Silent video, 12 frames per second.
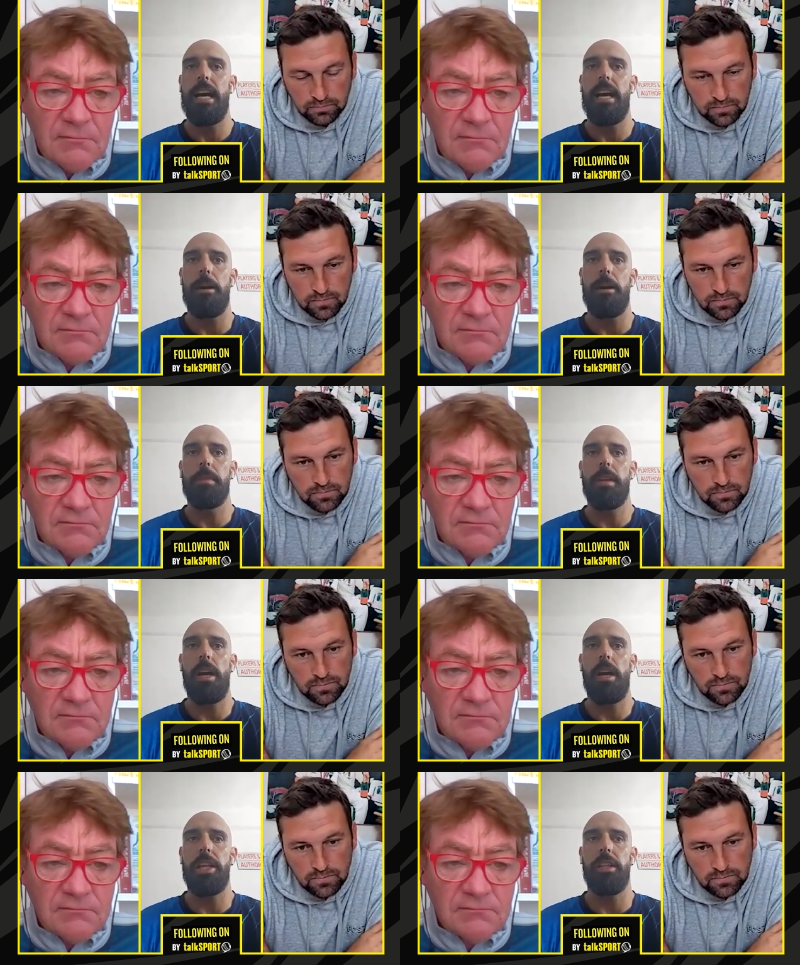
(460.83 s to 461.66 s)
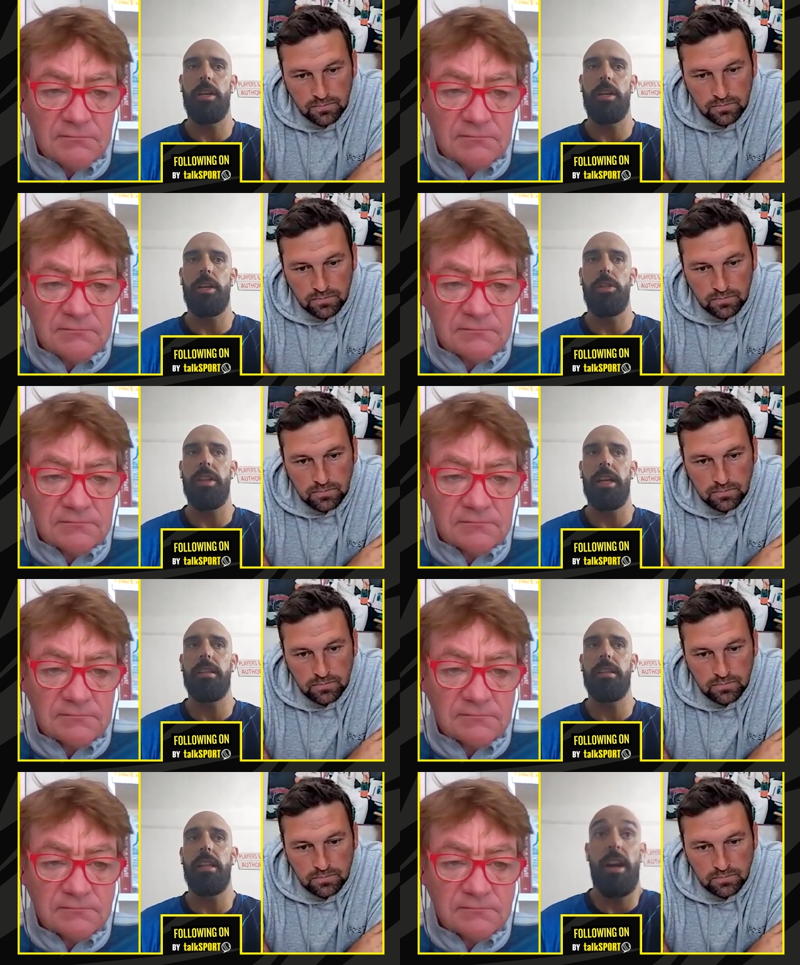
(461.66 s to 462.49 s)
Speaker 1: um, I think the cool
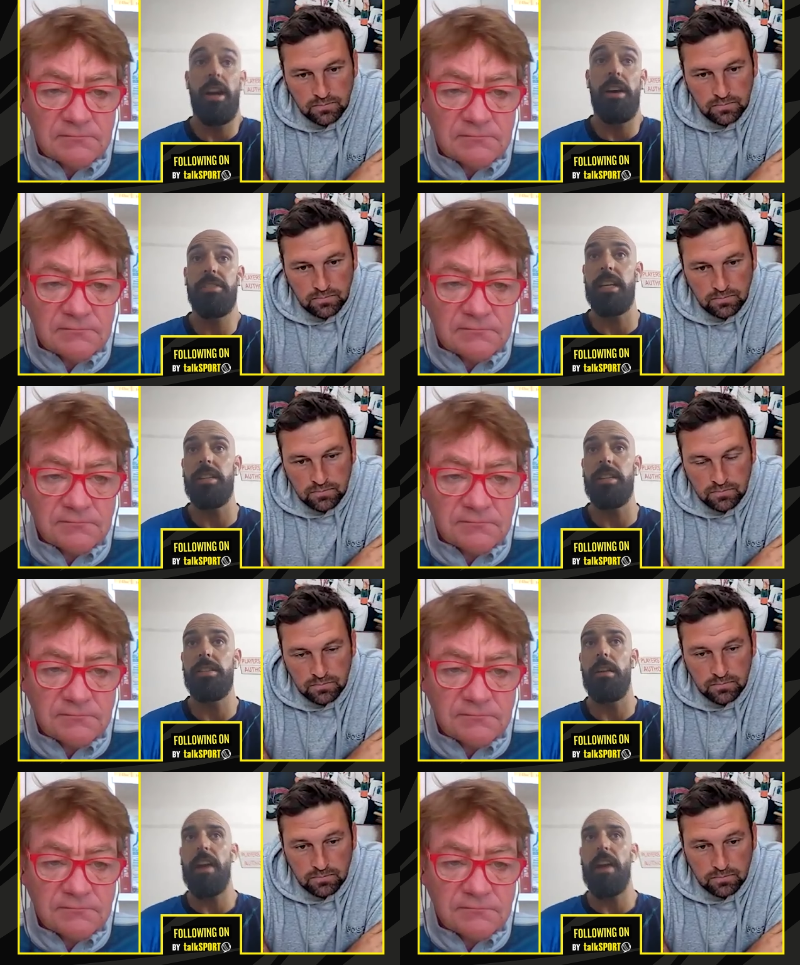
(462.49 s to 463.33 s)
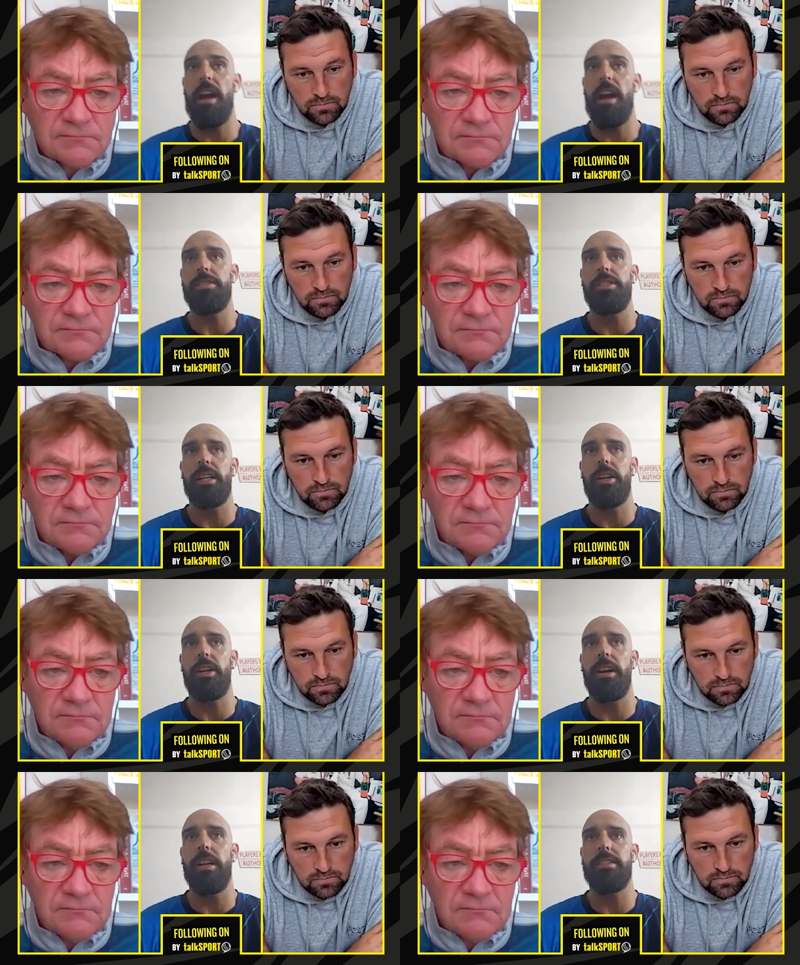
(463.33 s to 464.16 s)
thing that I've seen so far is New Zealand
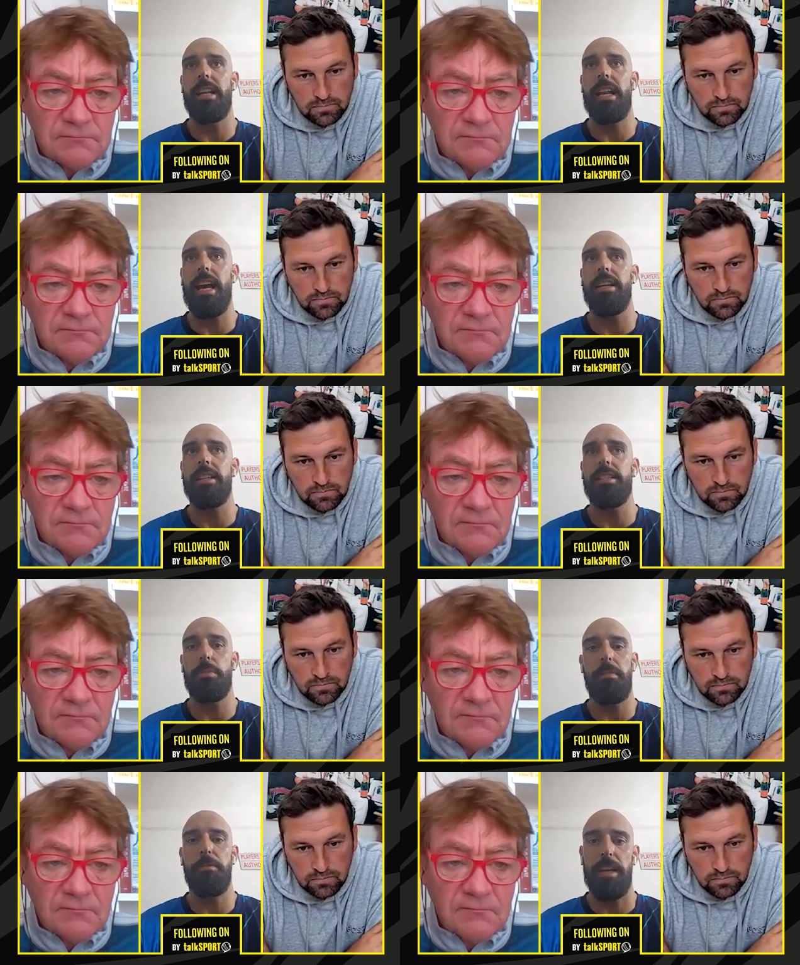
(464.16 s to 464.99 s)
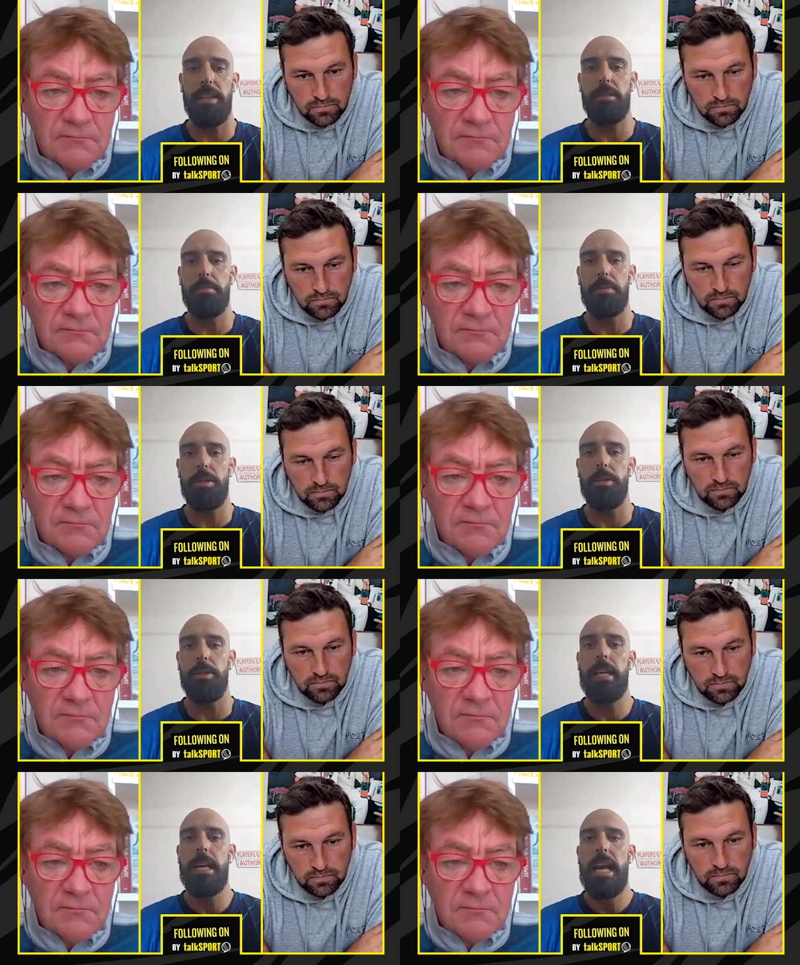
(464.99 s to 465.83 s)
cricket's allowed it to be flexible
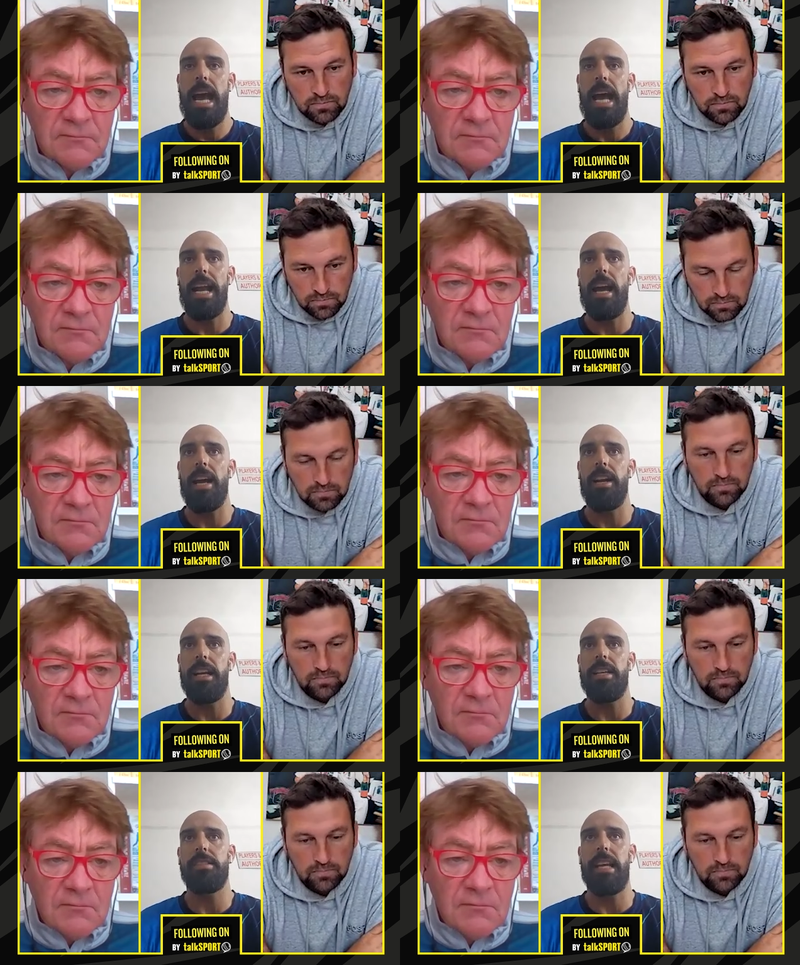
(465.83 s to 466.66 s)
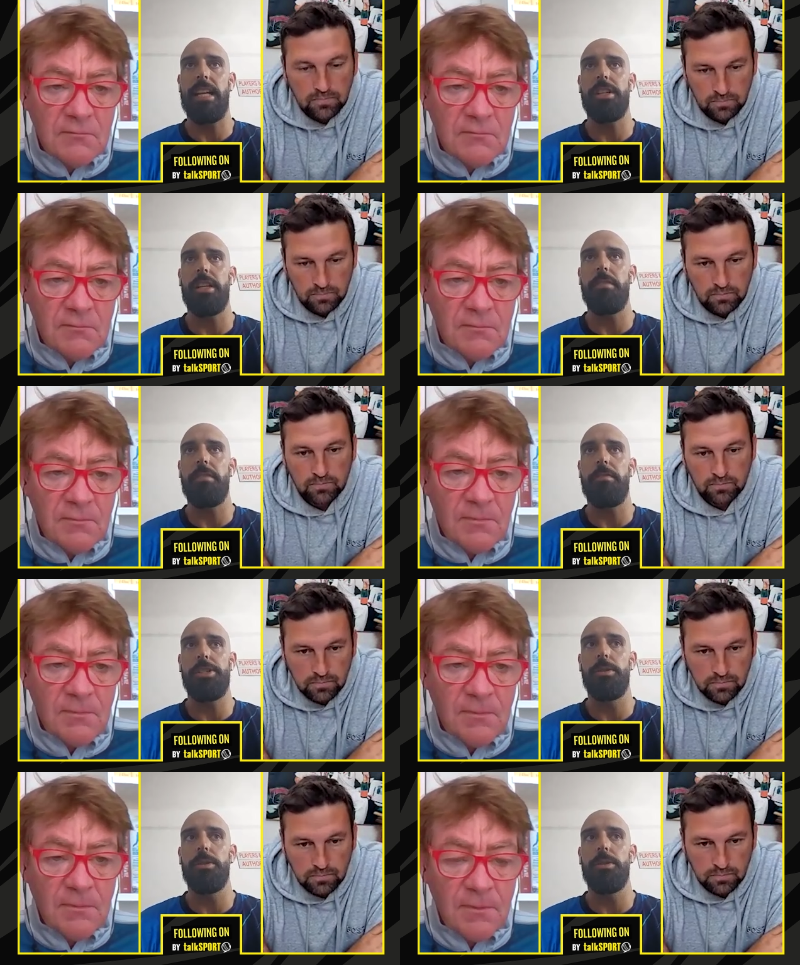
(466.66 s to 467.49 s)
and, and allowed, I guess, each
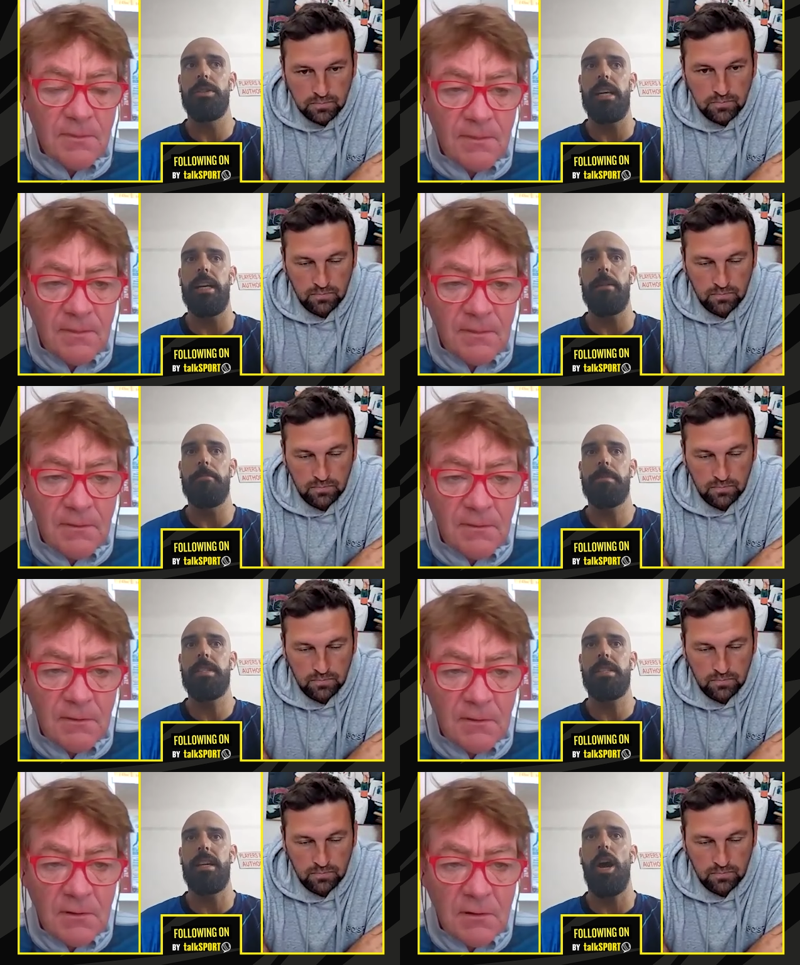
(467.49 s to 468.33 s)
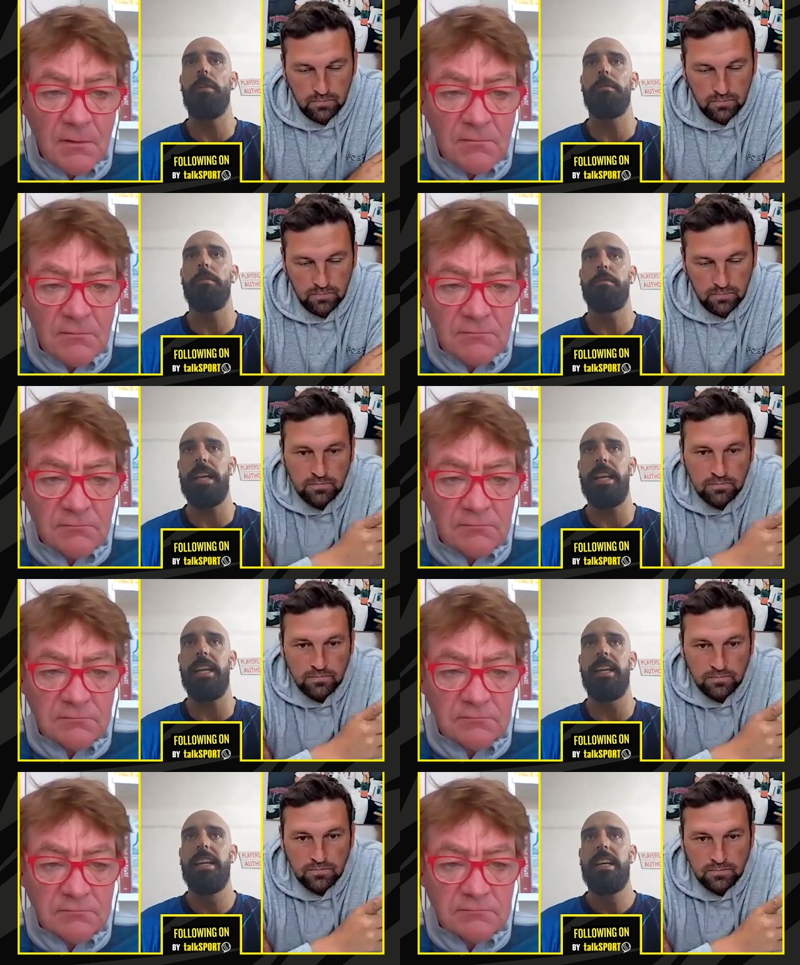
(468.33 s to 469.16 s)
individual to, to
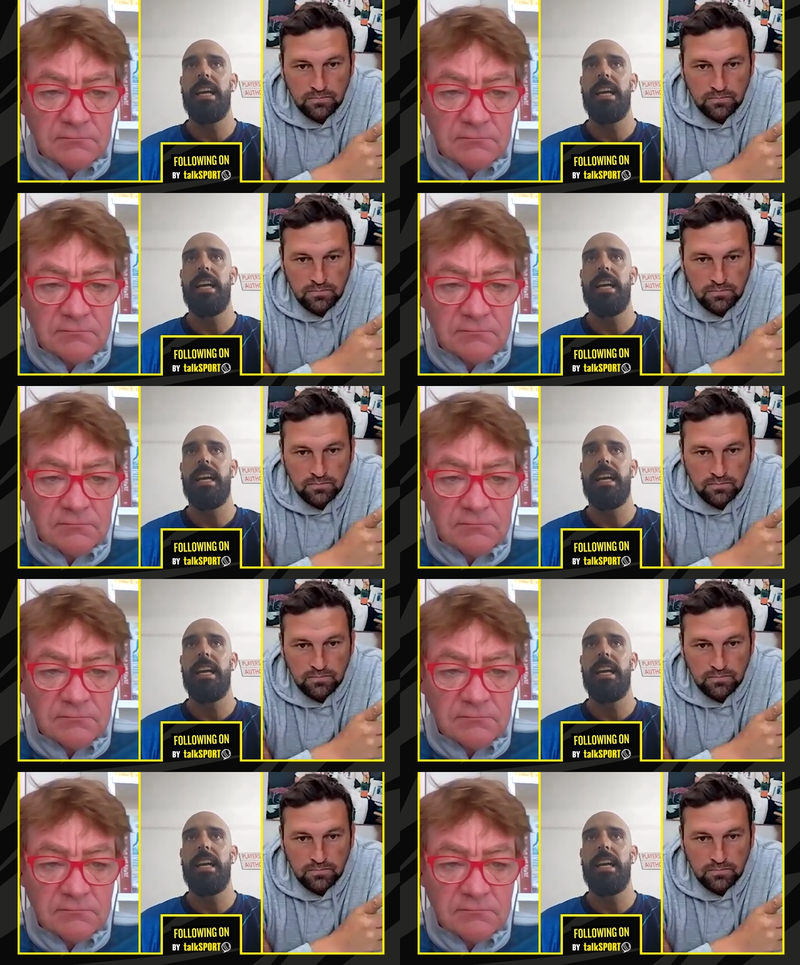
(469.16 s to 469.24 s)
hopefully